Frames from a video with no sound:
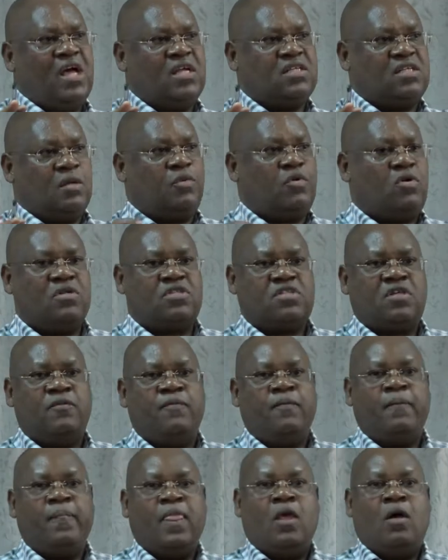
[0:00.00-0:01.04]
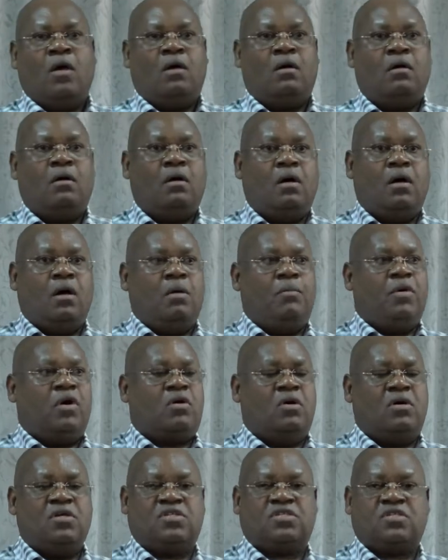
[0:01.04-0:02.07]
answered, because,
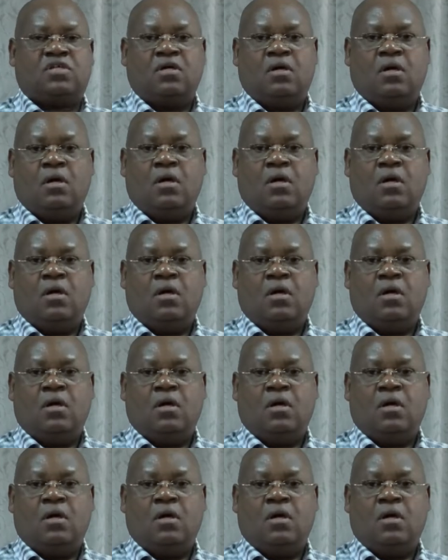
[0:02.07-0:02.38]
because